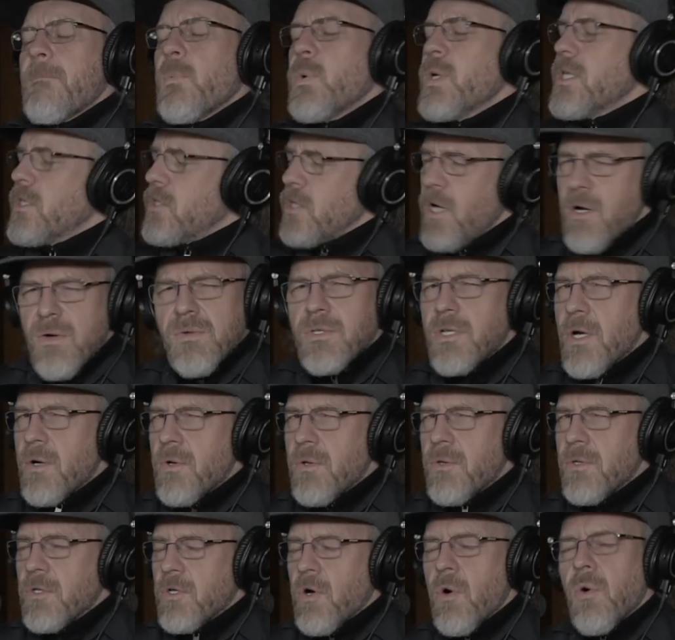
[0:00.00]
We don't go
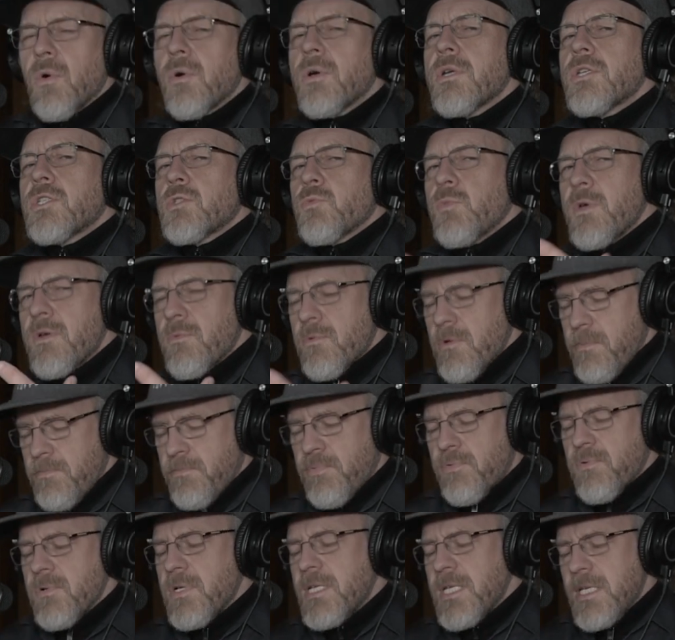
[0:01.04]
to the chorus, we
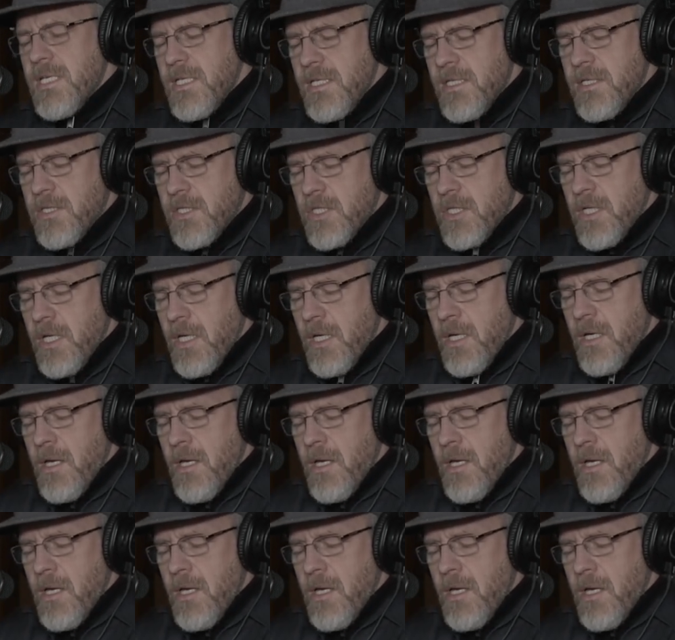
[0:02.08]
reprise